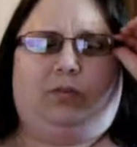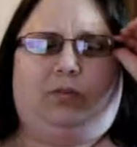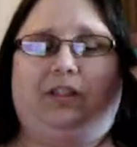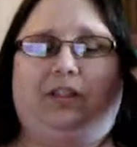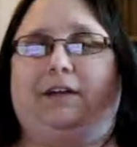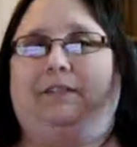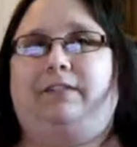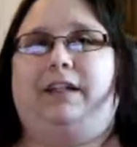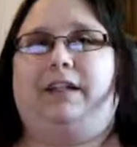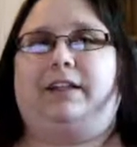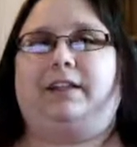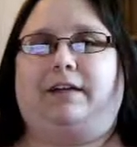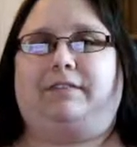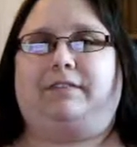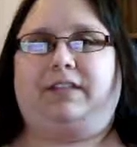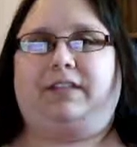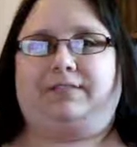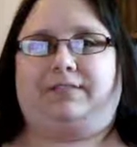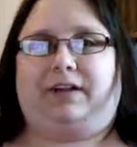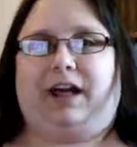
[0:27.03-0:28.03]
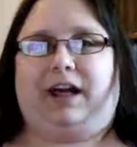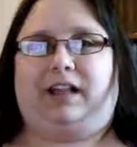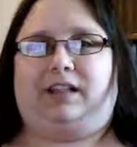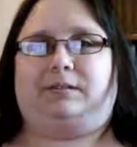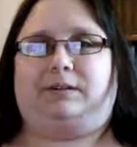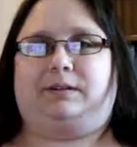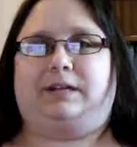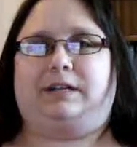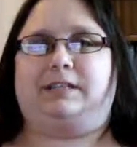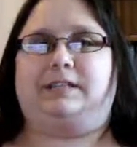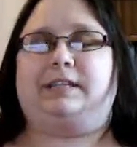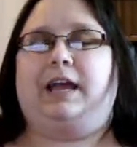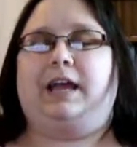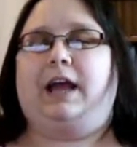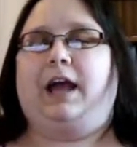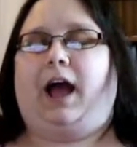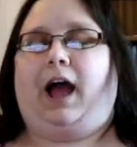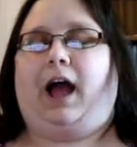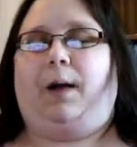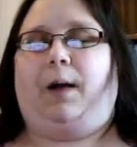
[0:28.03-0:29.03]
lovely followers
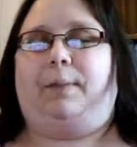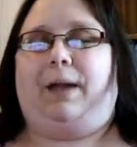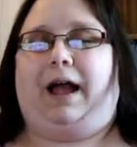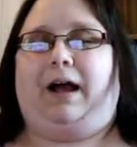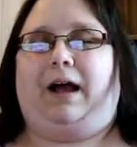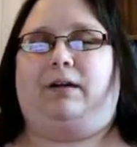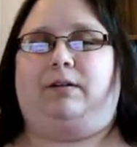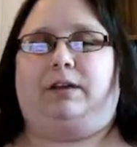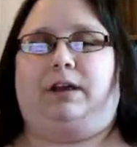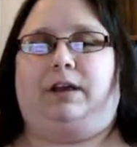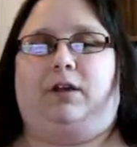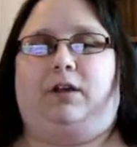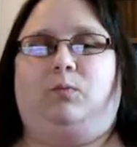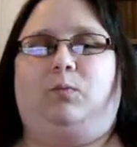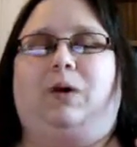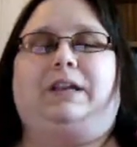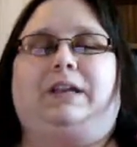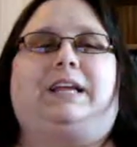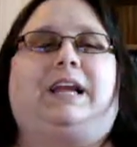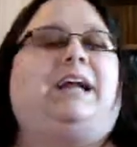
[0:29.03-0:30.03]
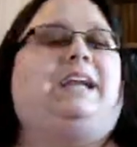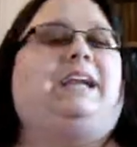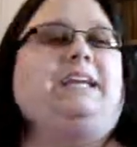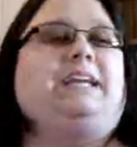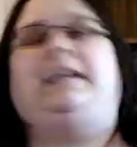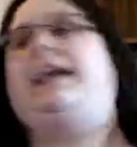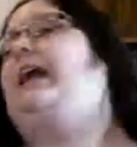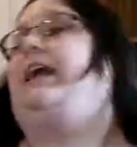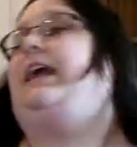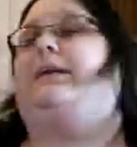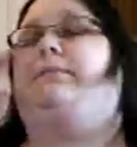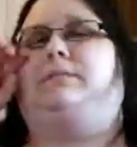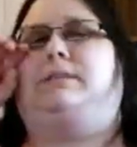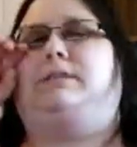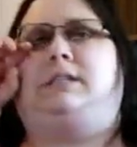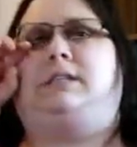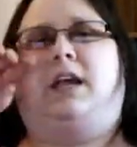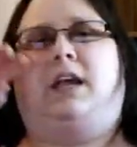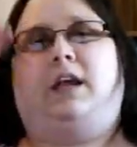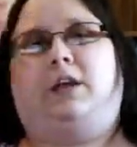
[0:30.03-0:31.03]
about what kind of
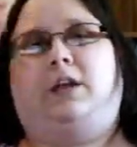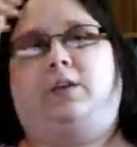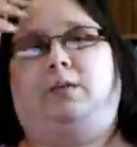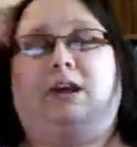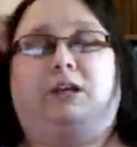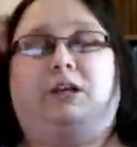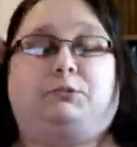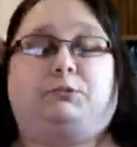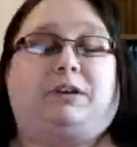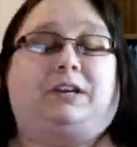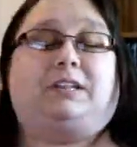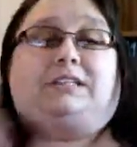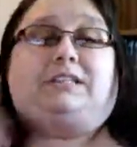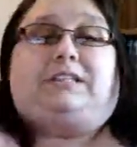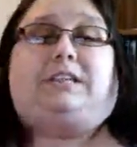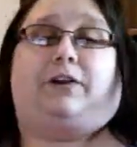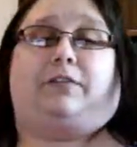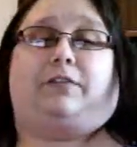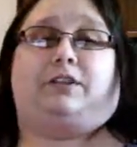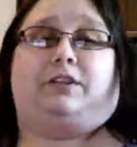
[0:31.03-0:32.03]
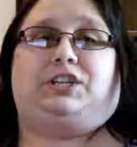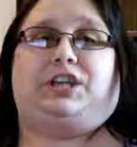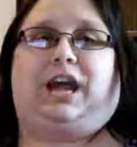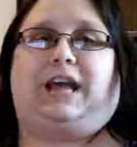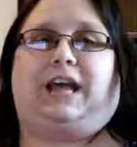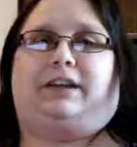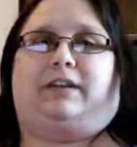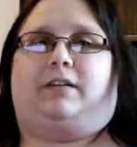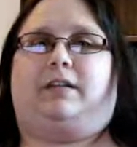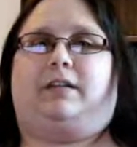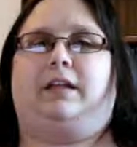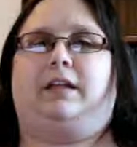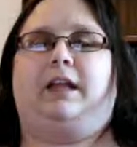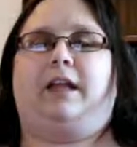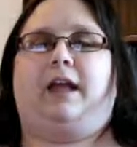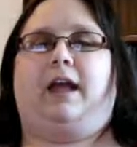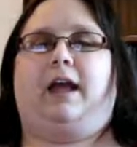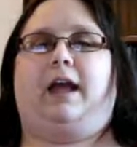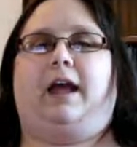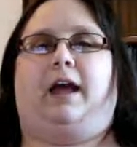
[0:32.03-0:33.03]
games you guys wanted to see on the channel,
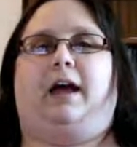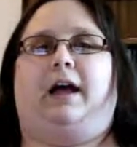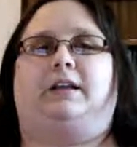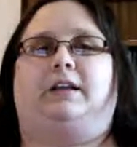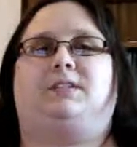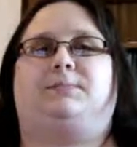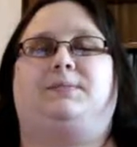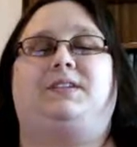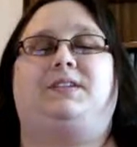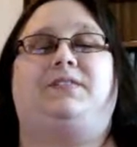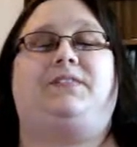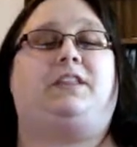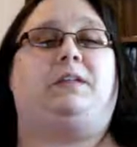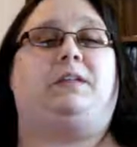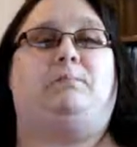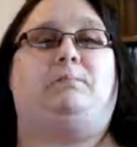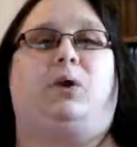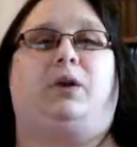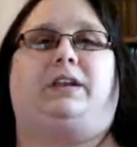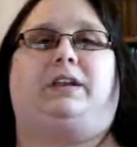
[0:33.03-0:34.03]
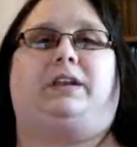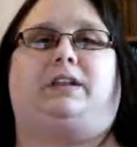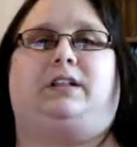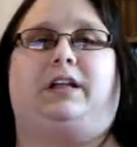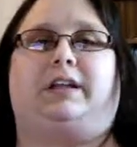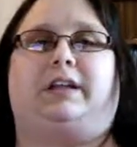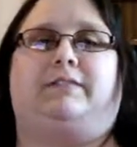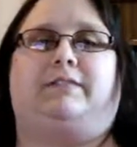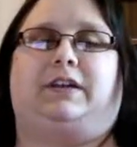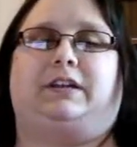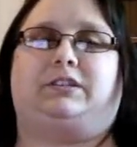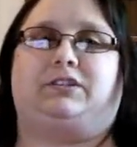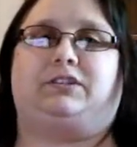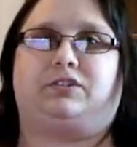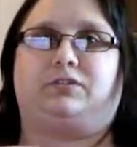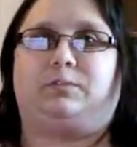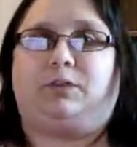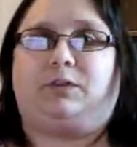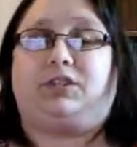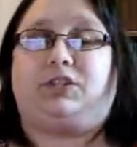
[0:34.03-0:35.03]
specifically point and click
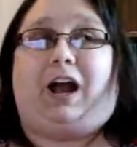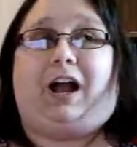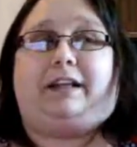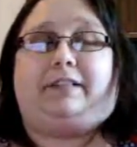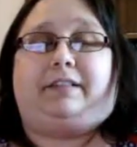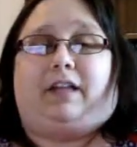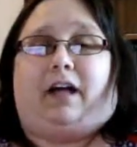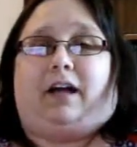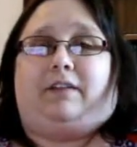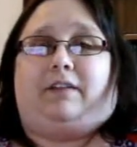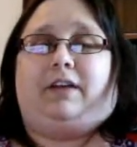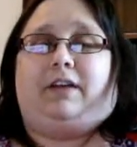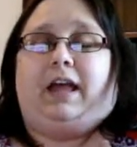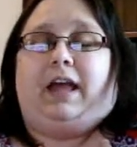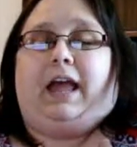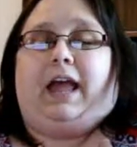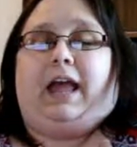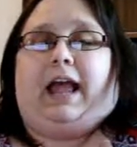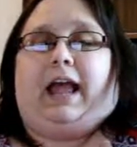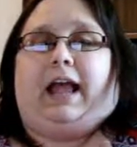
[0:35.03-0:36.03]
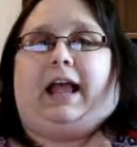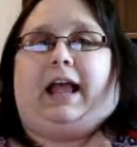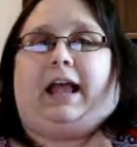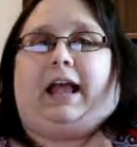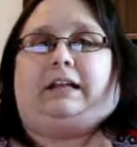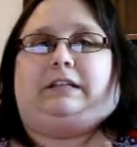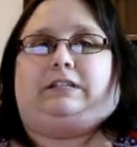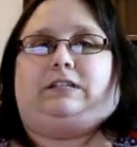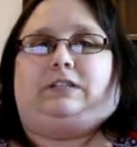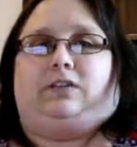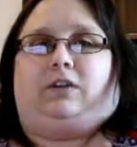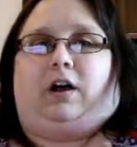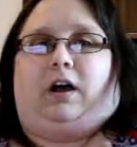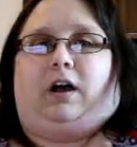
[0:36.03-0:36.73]
adventures, which I love, and